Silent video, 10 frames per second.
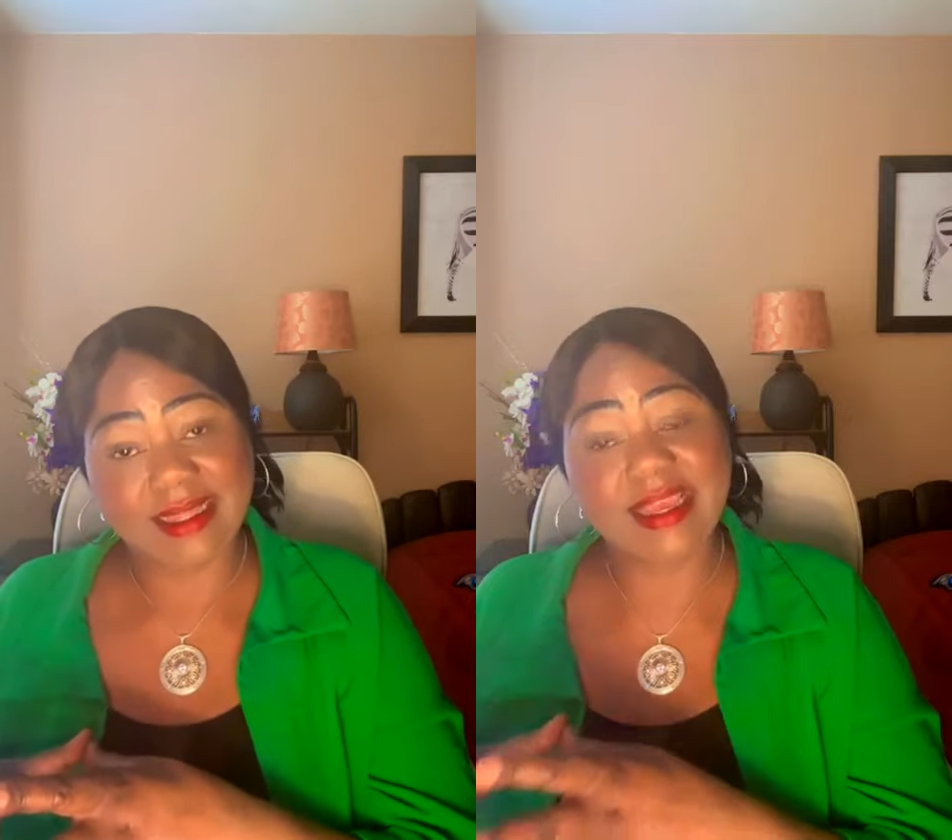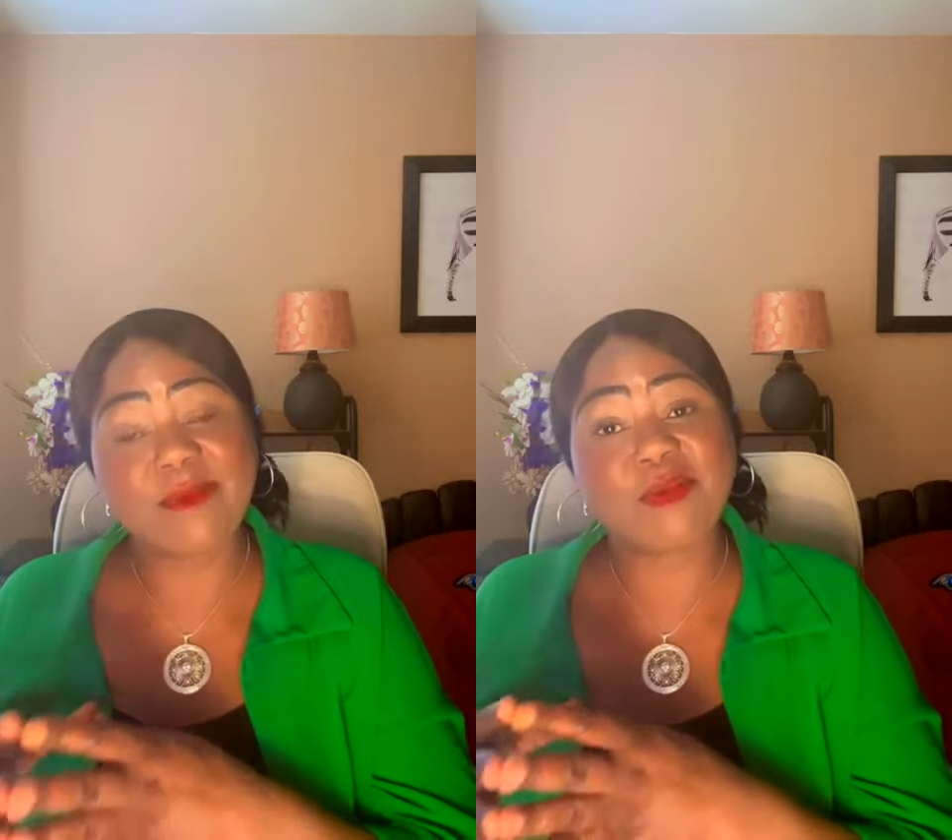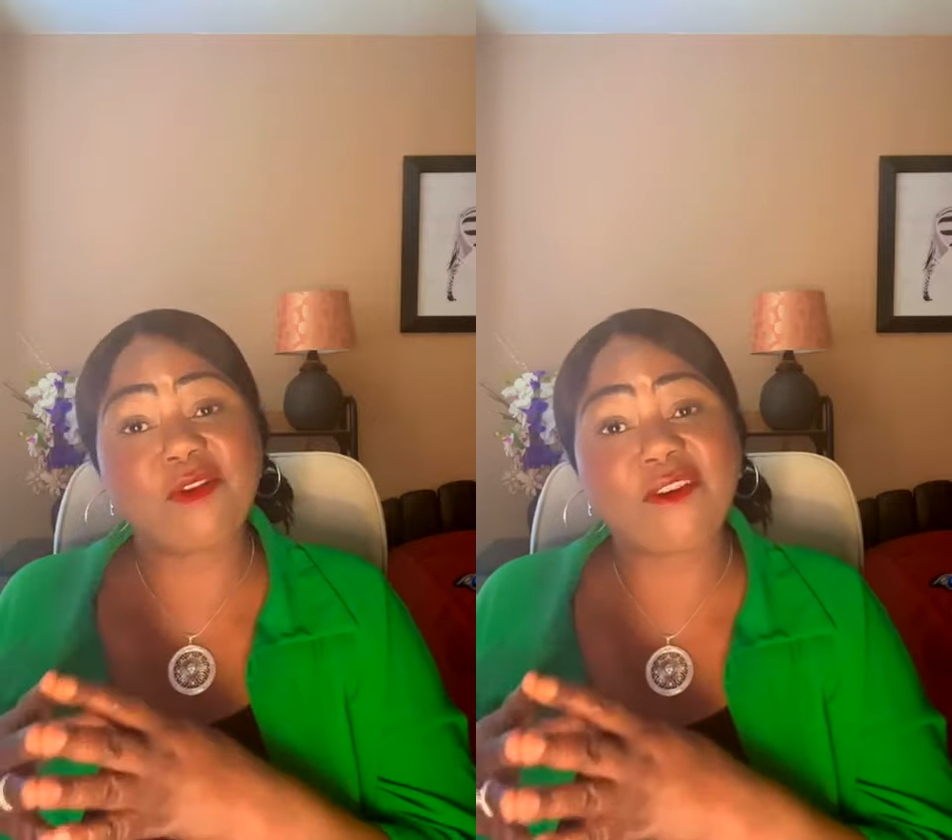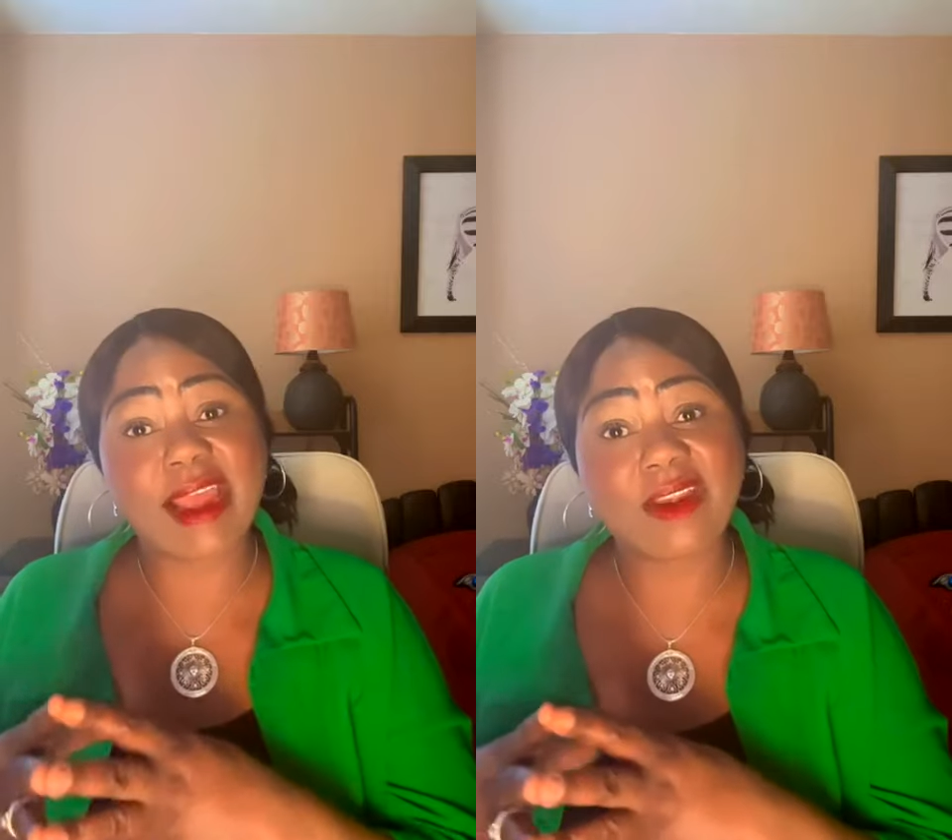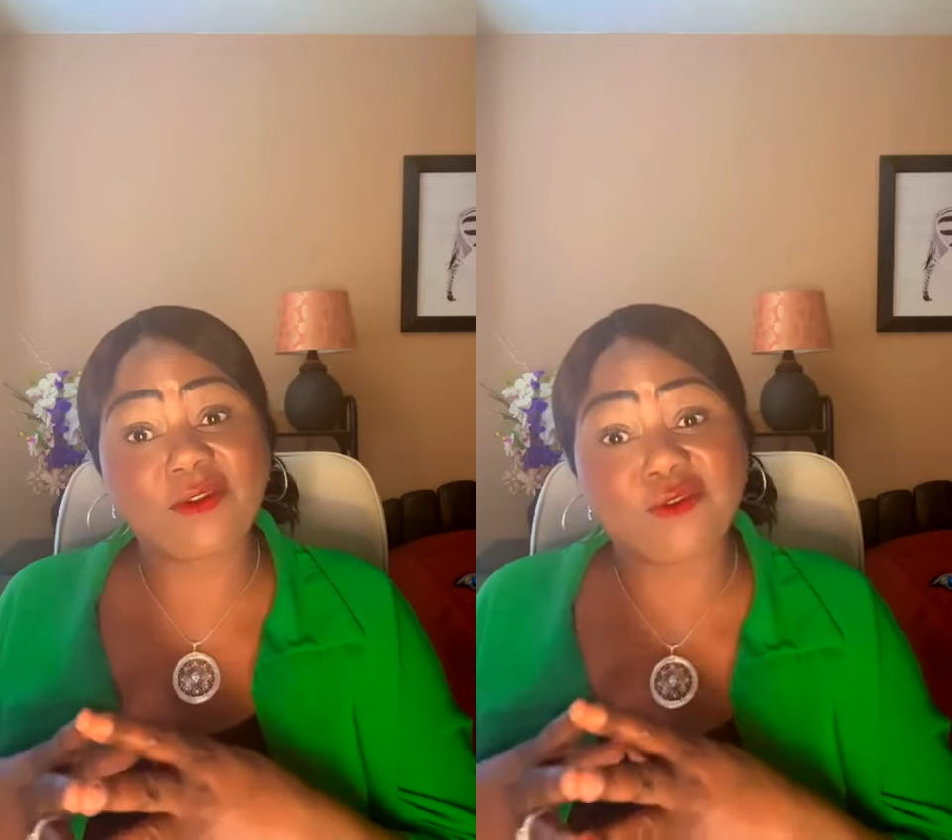provide
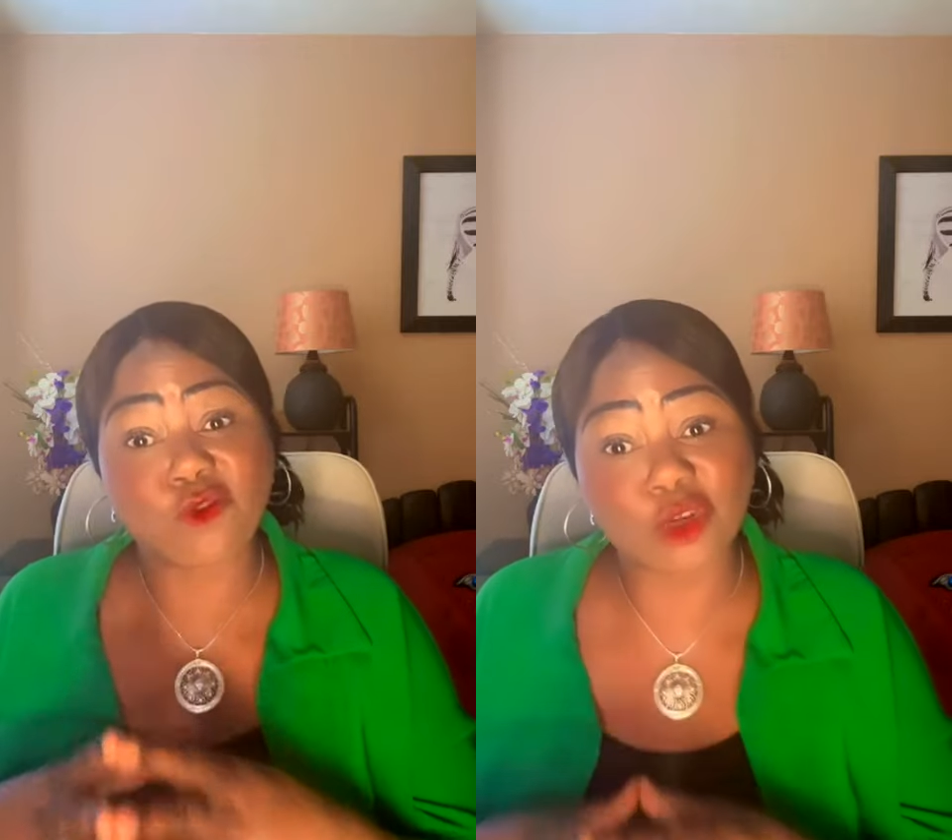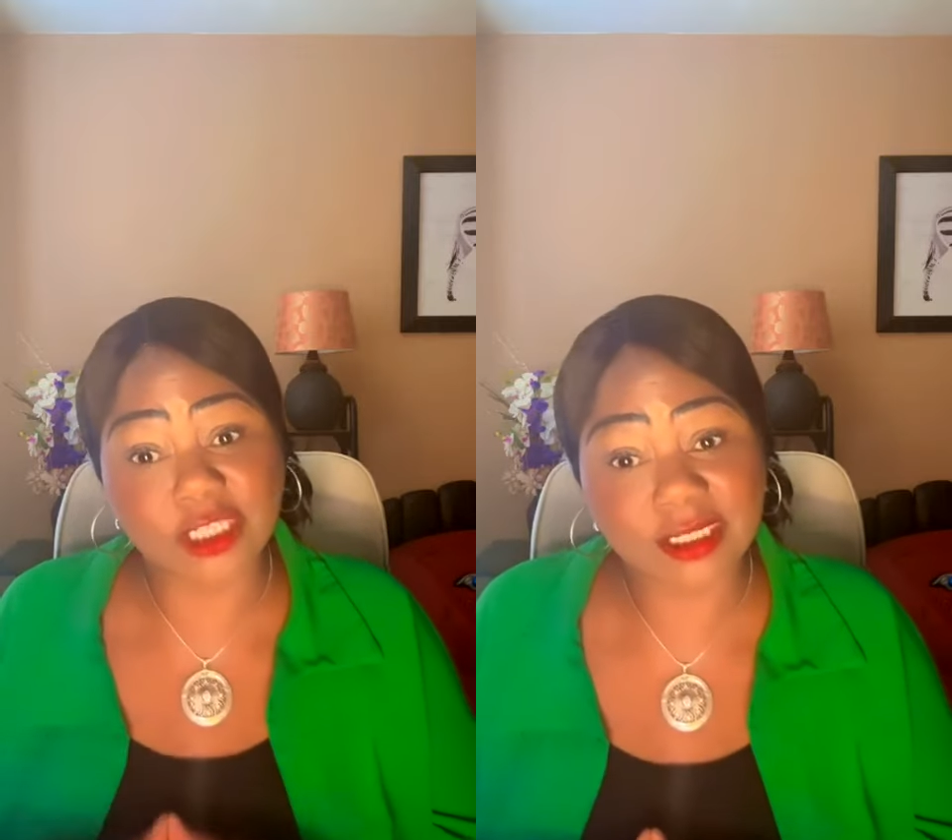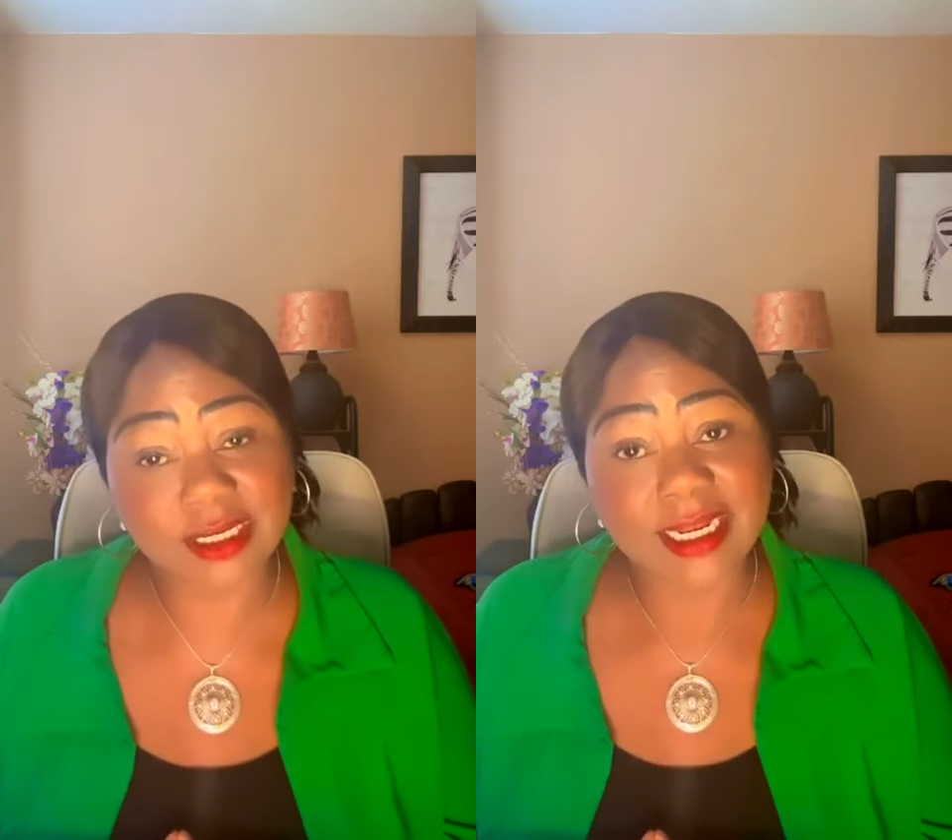food